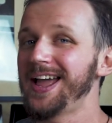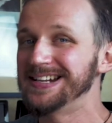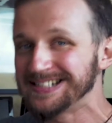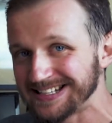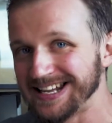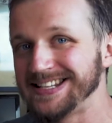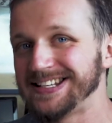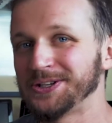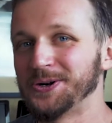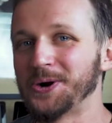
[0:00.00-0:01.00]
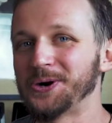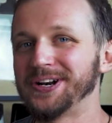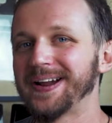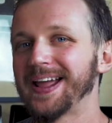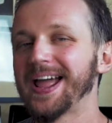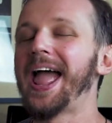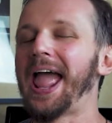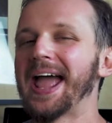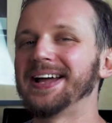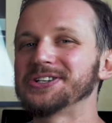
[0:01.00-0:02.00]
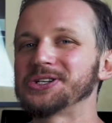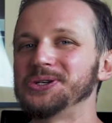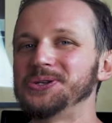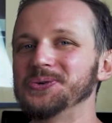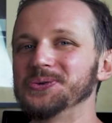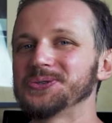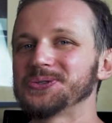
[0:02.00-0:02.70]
is easy to learn and to use.